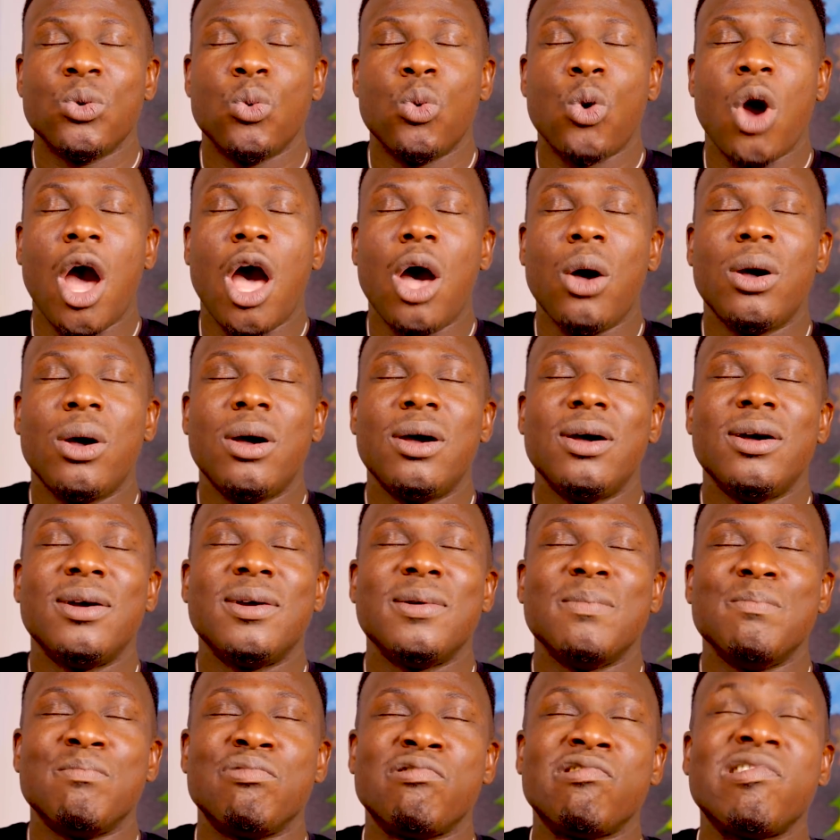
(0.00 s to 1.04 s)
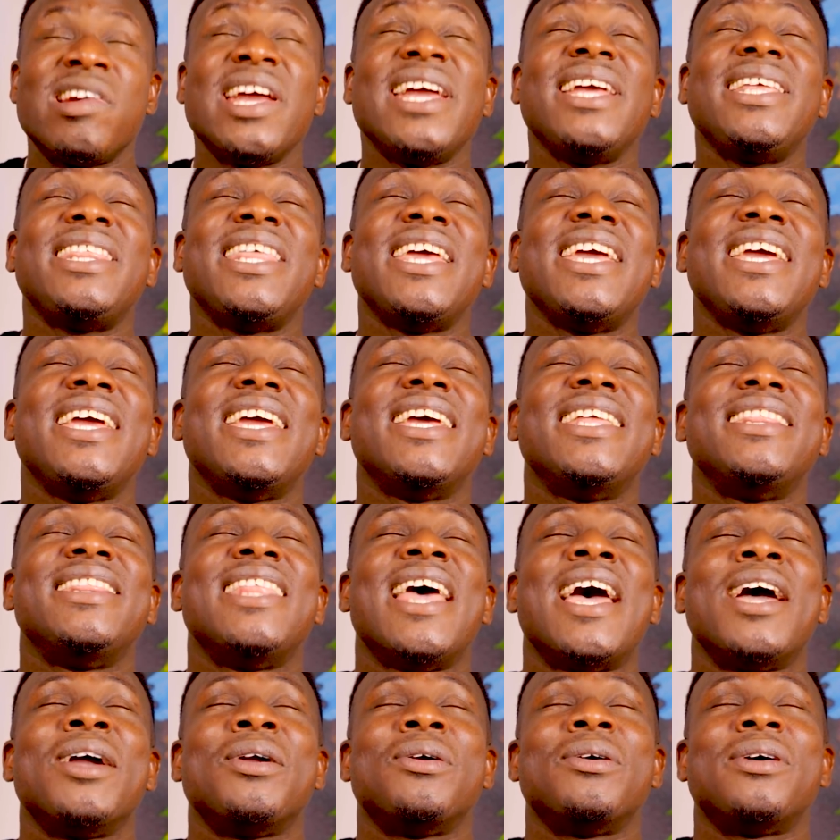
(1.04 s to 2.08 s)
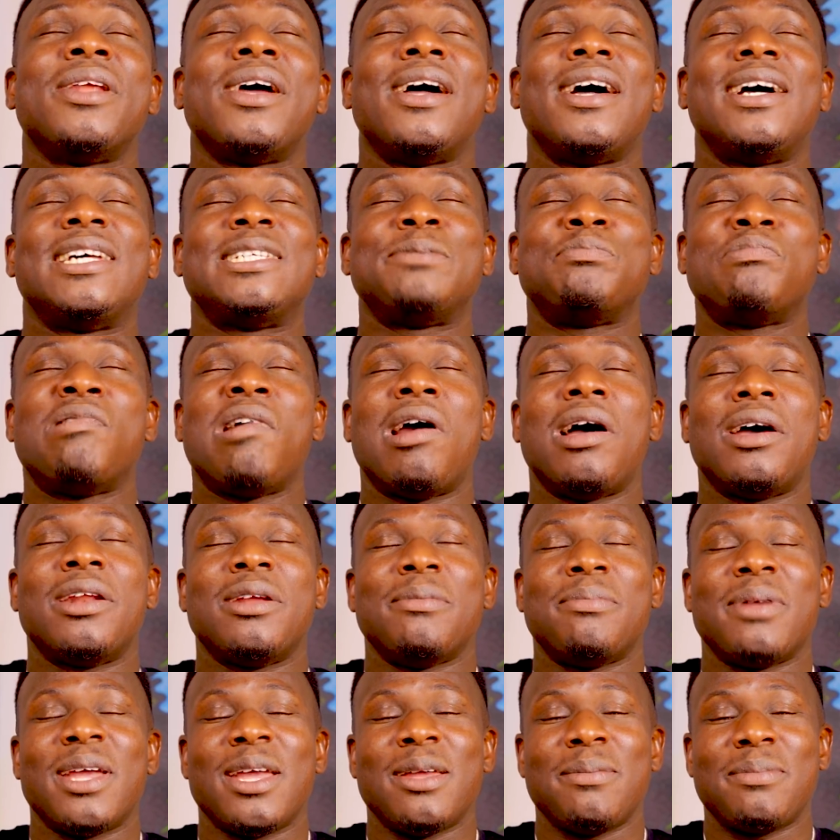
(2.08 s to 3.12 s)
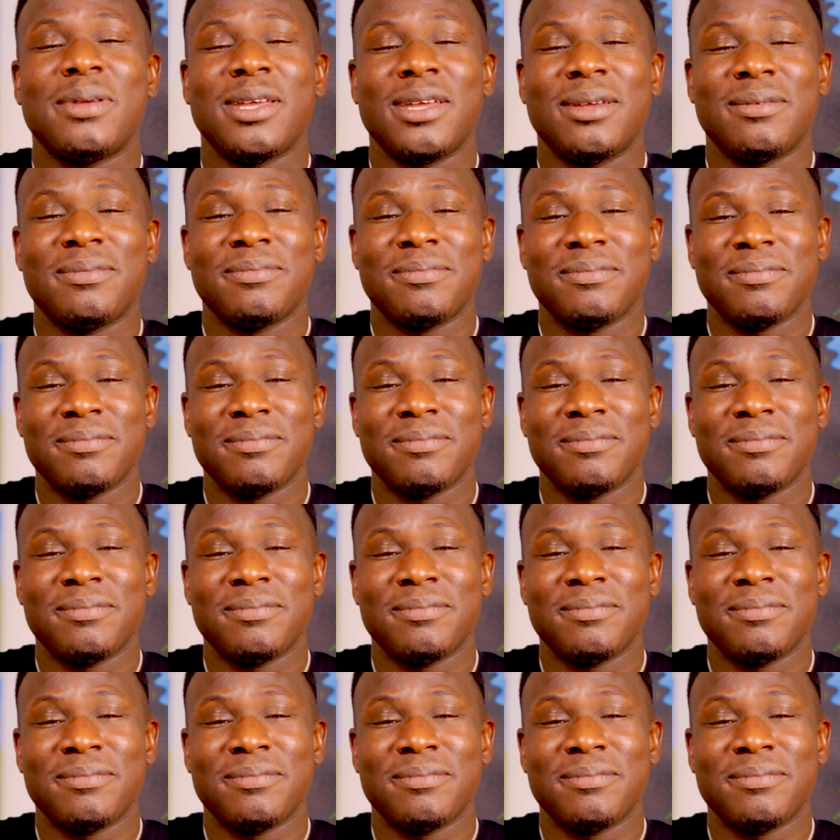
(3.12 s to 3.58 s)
whoa, breathing in that good ass prana, baby.